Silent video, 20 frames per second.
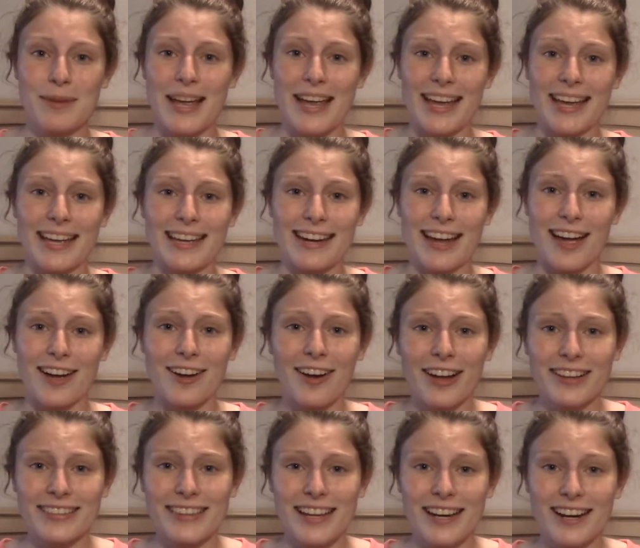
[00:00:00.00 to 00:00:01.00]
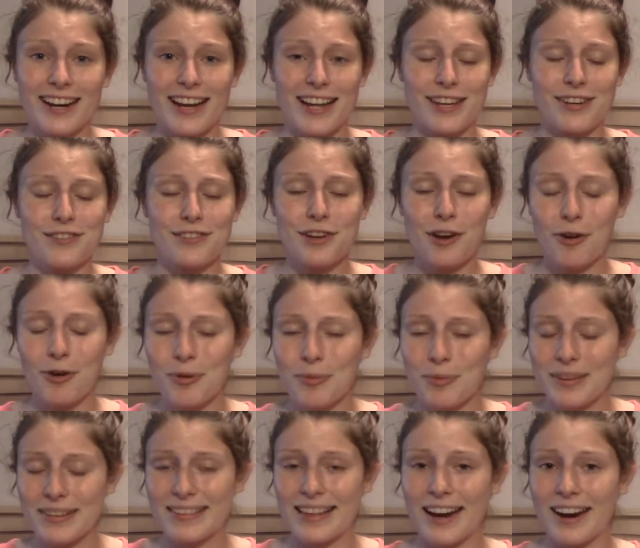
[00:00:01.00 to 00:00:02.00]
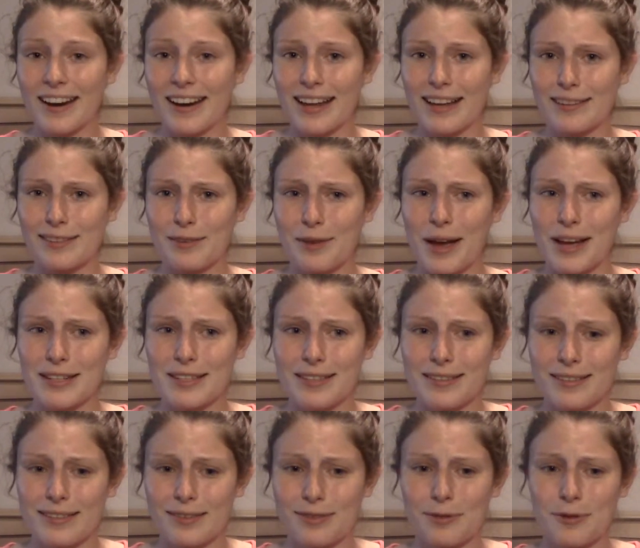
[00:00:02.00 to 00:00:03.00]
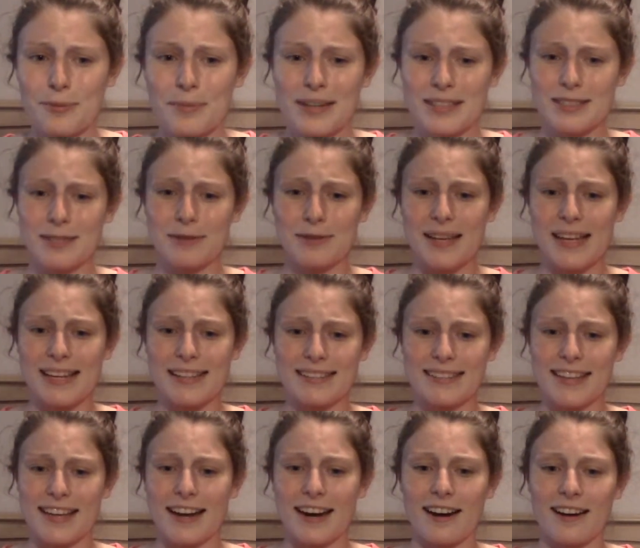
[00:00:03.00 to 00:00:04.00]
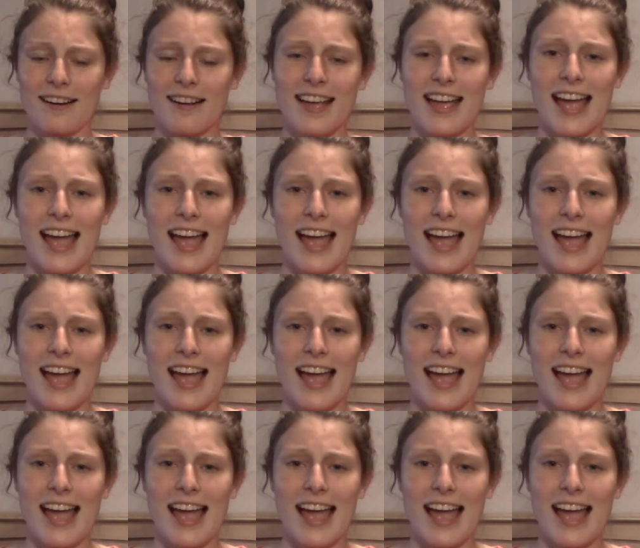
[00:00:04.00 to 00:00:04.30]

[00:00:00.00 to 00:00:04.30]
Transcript: and I got there, and no one was there yet, so I just threw my suitcase there,